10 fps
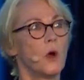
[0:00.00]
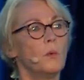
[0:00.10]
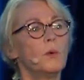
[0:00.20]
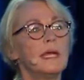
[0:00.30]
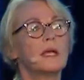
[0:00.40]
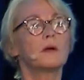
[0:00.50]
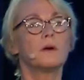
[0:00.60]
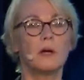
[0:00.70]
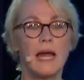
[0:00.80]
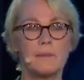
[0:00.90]
we
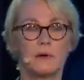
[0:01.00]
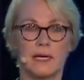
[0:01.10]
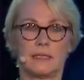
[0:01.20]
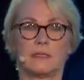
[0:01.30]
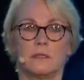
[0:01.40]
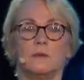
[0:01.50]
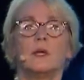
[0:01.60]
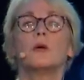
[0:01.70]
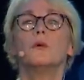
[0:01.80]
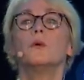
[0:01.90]
collaborate, we
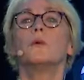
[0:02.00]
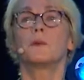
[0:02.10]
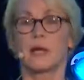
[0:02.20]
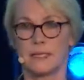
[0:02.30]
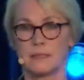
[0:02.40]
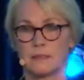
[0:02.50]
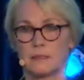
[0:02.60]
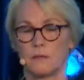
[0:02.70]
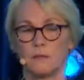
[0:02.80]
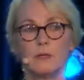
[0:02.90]
cooperate,
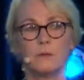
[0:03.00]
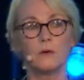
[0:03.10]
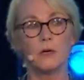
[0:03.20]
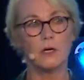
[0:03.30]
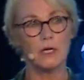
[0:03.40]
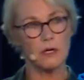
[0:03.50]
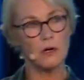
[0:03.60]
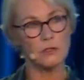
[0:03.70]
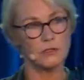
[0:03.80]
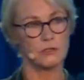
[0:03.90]
we work
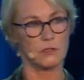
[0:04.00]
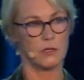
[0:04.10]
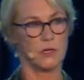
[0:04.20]
across,